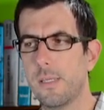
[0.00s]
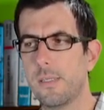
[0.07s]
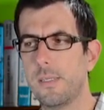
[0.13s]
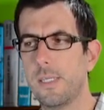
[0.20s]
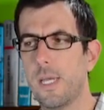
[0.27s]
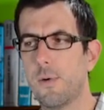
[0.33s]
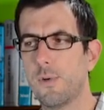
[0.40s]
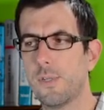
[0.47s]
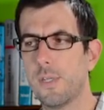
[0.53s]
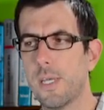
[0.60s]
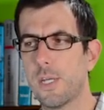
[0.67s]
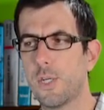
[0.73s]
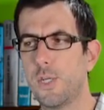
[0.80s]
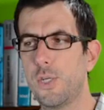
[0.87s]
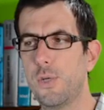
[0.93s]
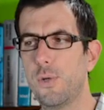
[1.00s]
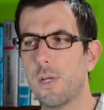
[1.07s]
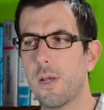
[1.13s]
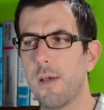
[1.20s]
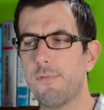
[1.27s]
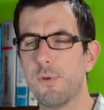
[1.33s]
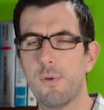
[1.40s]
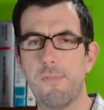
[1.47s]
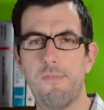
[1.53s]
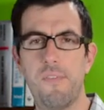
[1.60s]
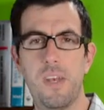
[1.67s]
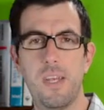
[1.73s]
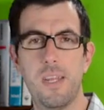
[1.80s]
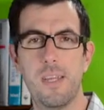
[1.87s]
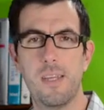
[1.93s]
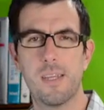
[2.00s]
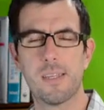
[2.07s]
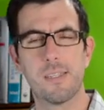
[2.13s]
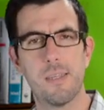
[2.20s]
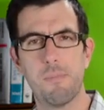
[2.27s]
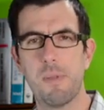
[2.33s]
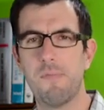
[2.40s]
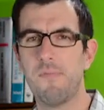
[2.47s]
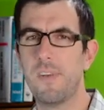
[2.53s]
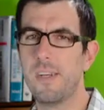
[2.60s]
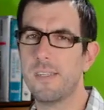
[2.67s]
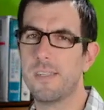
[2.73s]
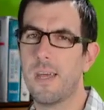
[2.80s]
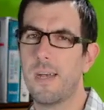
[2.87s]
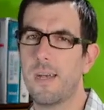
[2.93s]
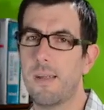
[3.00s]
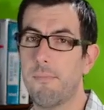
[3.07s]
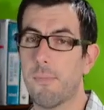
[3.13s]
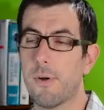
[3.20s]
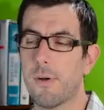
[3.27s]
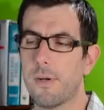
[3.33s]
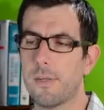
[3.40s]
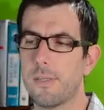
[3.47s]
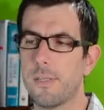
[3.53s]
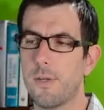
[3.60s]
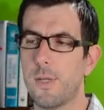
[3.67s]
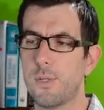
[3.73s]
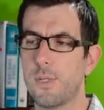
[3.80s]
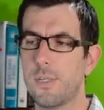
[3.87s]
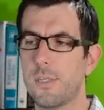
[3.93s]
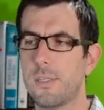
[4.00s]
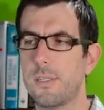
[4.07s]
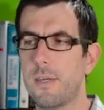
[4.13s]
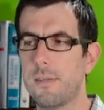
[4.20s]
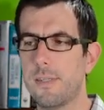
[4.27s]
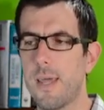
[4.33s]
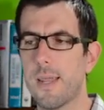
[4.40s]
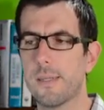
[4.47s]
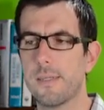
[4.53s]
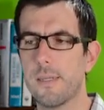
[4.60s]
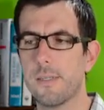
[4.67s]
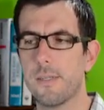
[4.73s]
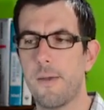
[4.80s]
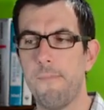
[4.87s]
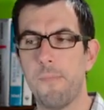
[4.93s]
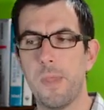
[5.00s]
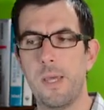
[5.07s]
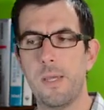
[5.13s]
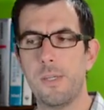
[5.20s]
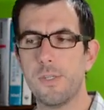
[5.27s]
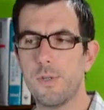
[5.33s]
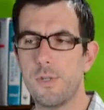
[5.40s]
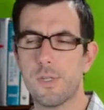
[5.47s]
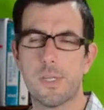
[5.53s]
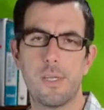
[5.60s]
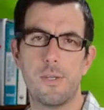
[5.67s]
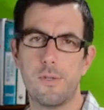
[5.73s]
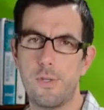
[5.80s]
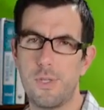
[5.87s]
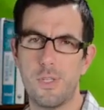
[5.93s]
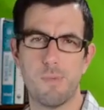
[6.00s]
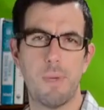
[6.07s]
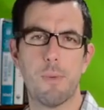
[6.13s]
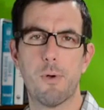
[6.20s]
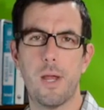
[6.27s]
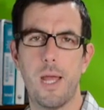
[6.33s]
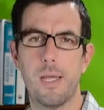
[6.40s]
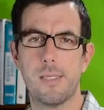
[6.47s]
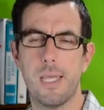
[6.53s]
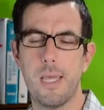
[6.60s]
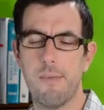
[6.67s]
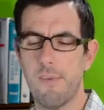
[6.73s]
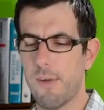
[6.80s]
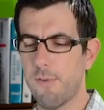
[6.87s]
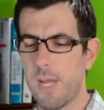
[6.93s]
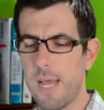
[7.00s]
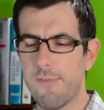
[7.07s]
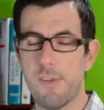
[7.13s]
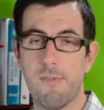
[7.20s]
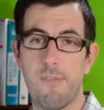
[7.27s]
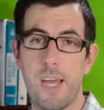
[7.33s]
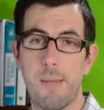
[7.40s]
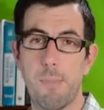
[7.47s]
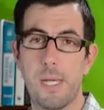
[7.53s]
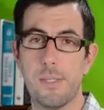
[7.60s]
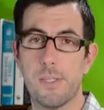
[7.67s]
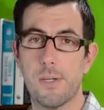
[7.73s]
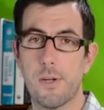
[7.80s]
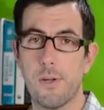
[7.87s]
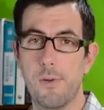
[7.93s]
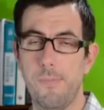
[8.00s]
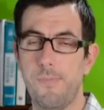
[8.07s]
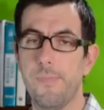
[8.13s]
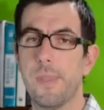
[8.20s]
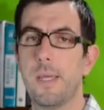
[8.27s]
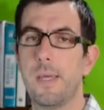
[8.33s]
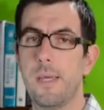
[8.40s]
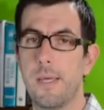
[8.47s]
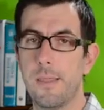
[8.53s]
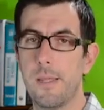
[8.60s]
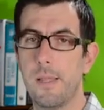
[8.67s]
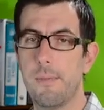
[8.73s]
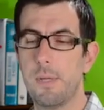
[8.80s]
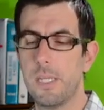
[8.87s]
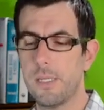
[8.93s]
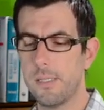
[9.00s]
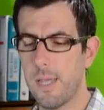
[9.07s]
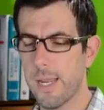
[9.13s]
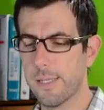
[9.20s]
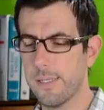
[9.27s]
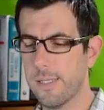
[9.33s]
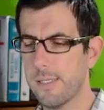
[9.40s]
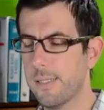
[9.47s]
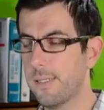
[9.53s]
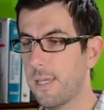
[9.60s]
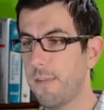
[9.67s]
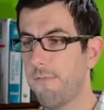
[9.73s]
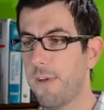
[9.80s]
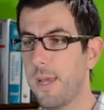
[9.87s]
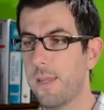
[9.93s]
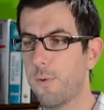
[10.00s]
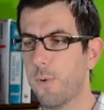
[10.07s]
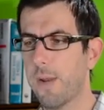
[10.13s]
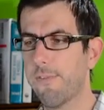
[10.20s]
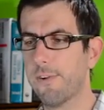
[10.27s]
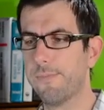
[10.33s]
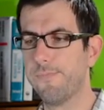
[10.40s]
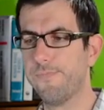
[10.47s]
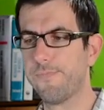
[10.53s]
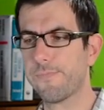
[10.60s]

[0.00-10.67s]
See how we're just like shooting off to infinity? Except infinity is not a number, so that just does not exist. So you just, you just memorize, hey, if you ever have to divide by zero, the limit does not exist, it's undefined or whatever.